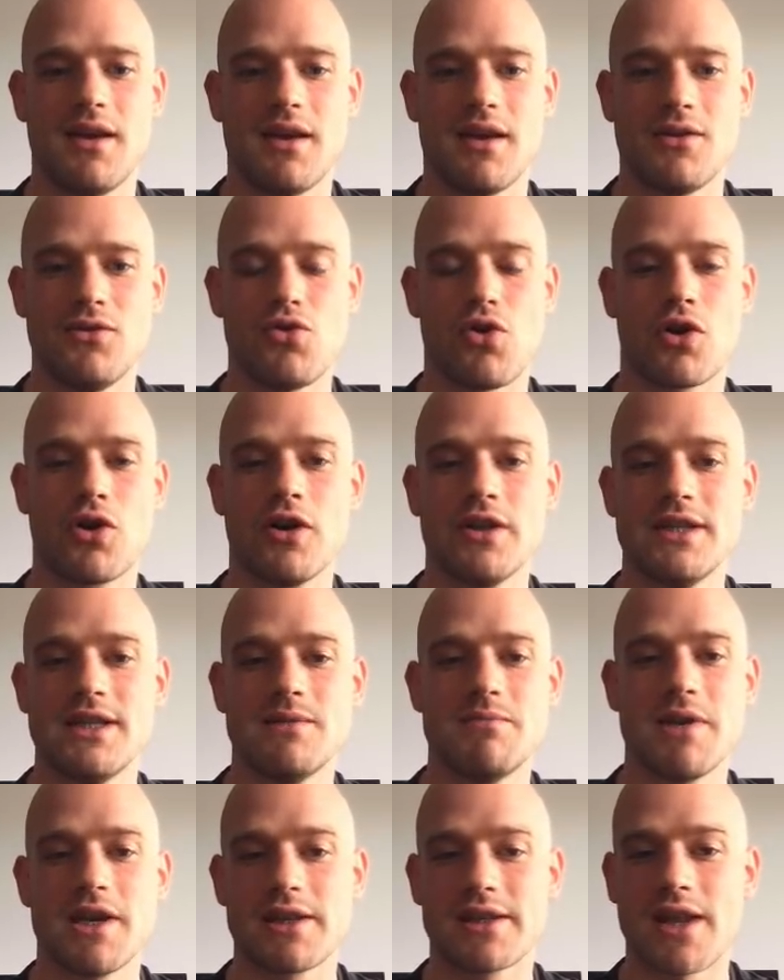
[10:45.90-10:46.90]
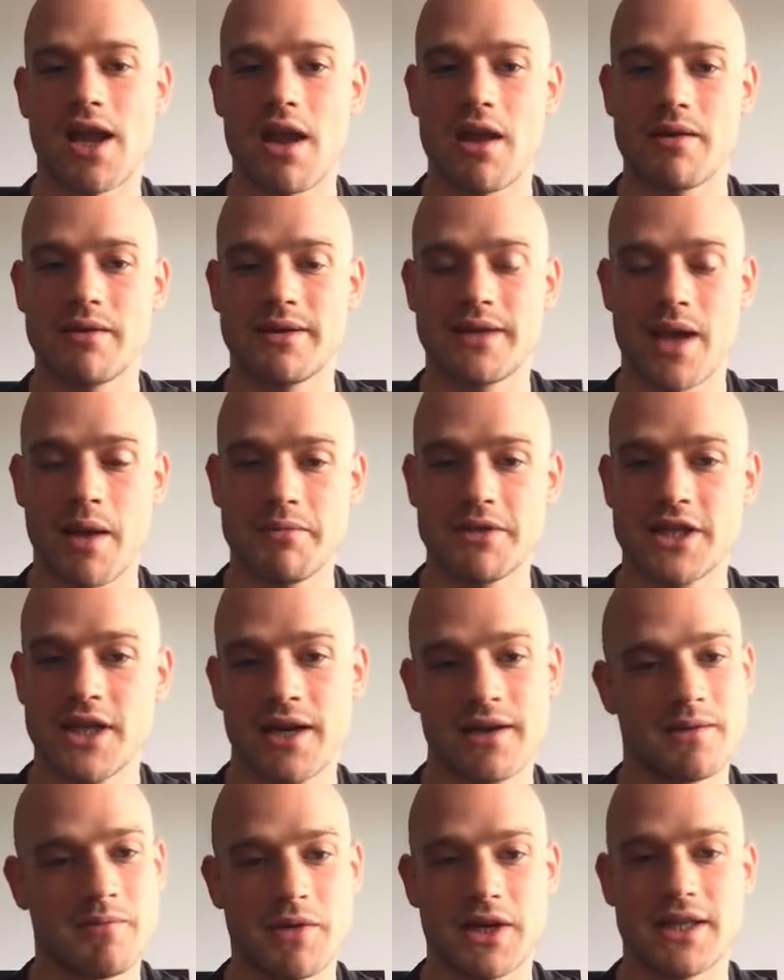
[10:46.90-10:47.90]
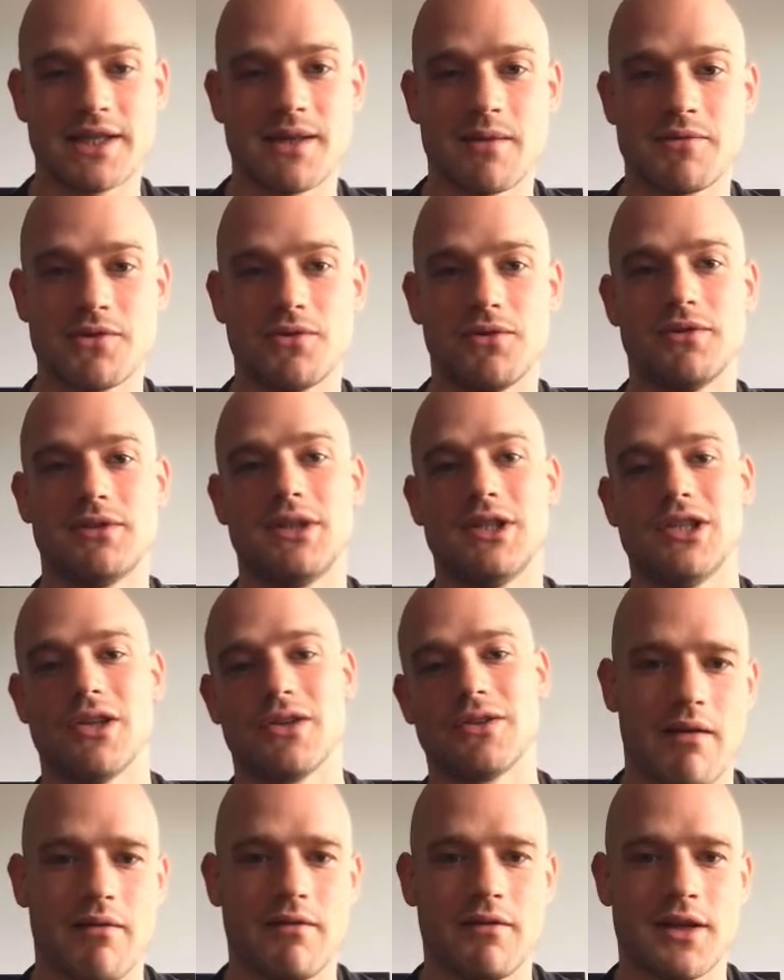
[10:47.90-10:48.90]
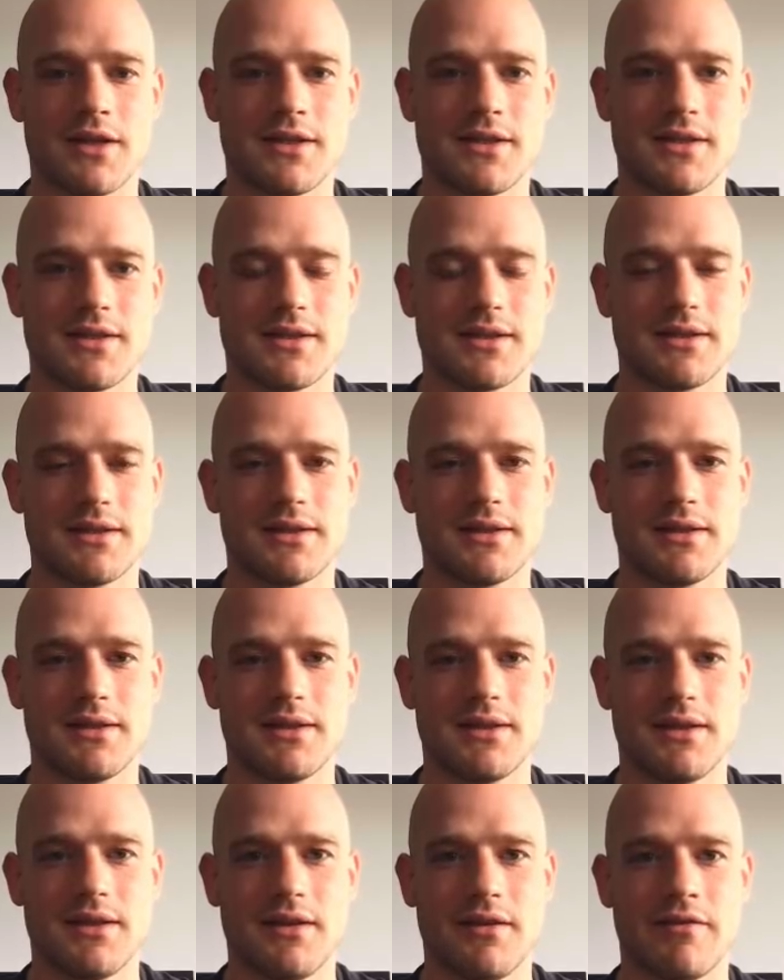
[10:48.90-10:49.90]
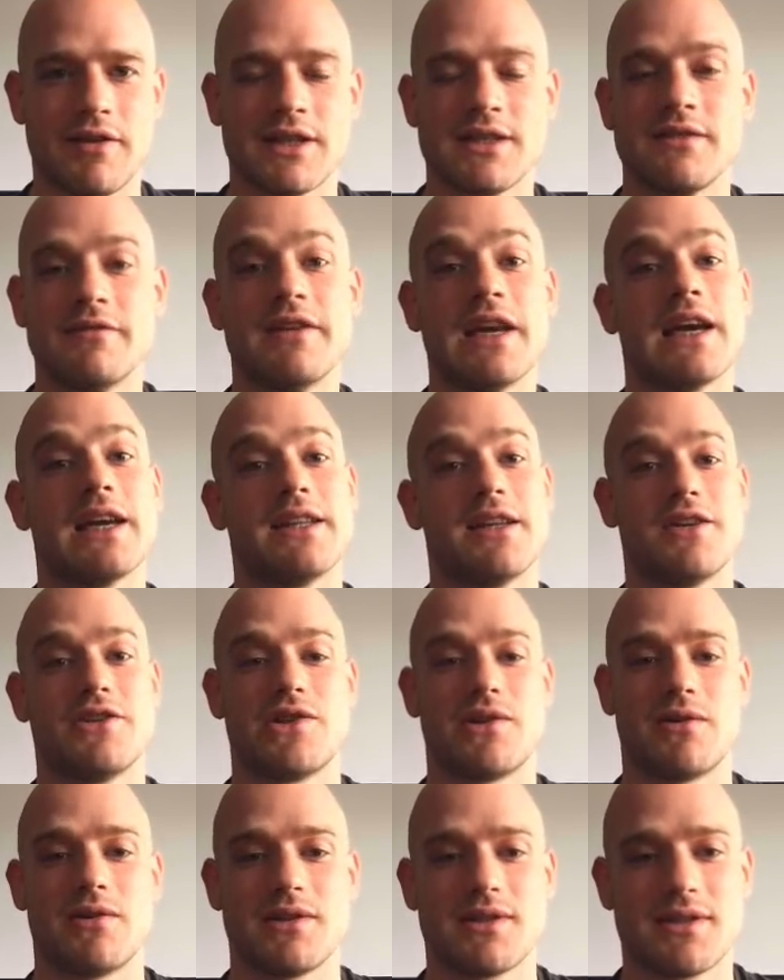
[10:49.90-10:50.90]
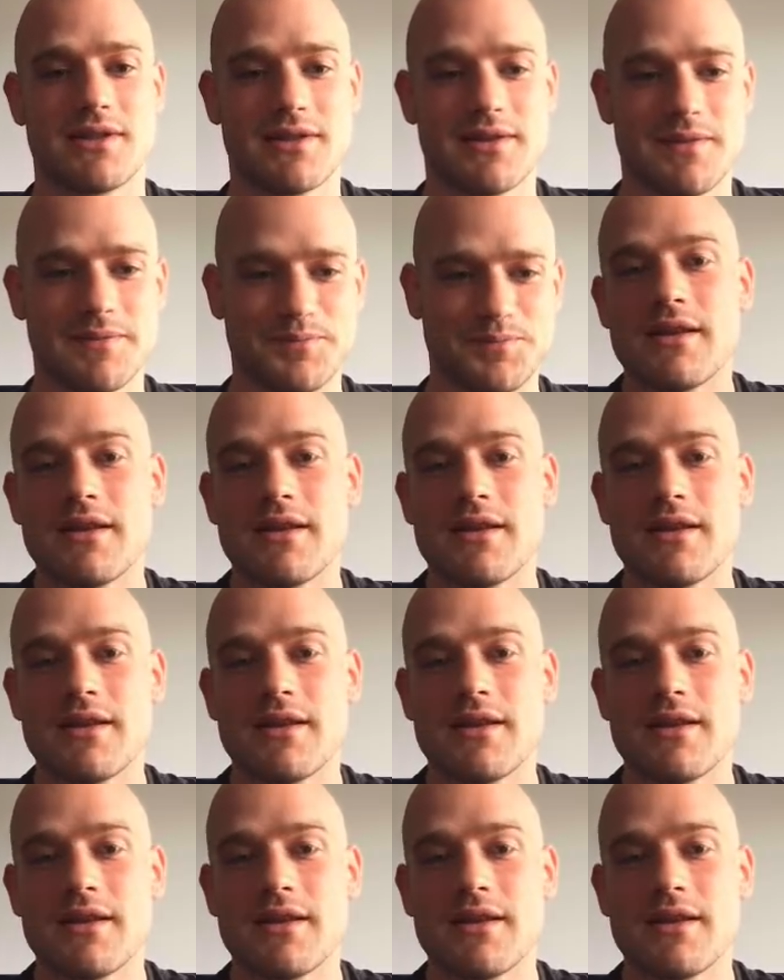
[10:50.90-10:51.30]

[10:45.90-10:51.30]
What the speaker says: your code is being type checked, but it's absolutely not. That's very dangerous.